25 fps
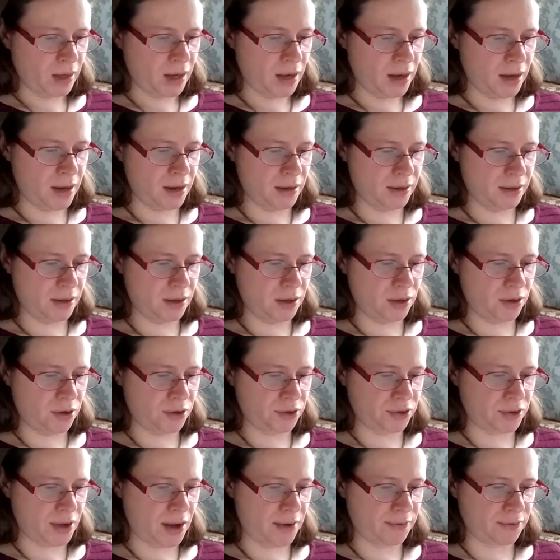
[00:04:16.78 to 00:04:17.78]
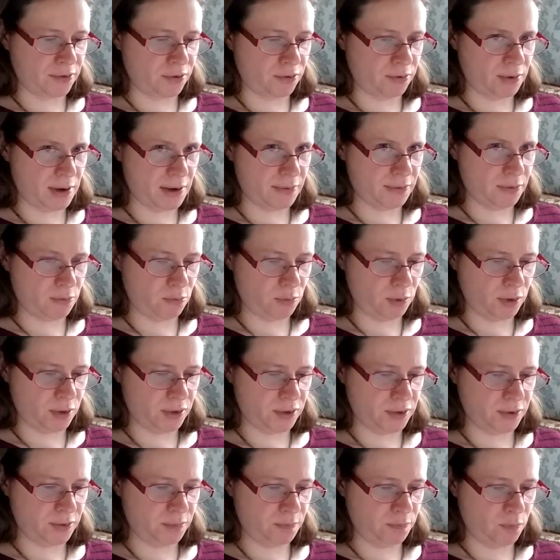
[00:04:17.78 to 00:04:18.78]
8 years after Raven
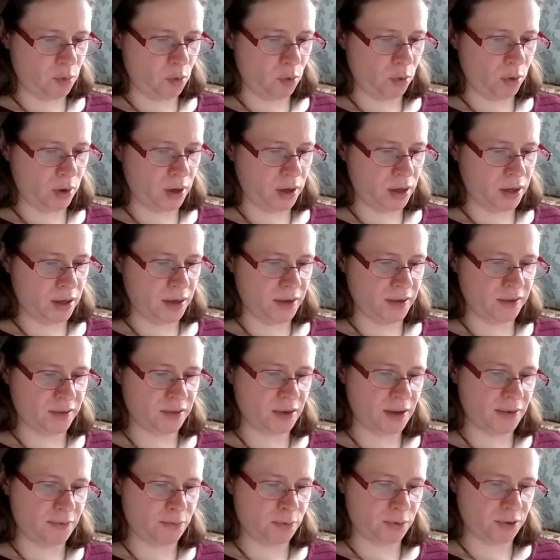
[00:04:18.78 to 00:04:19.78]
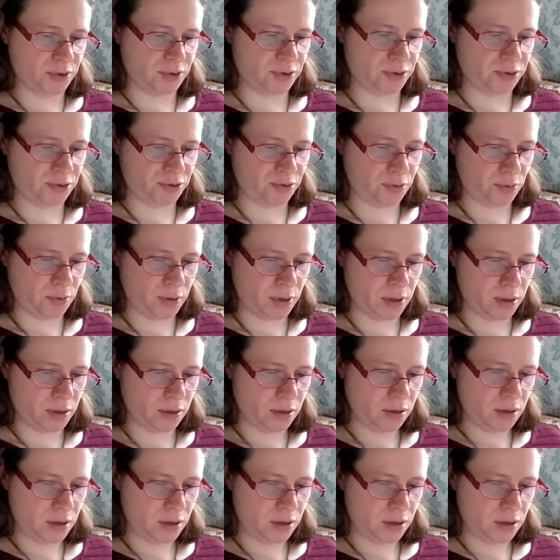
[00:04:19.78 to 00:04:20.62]
was born, his life was destroyed.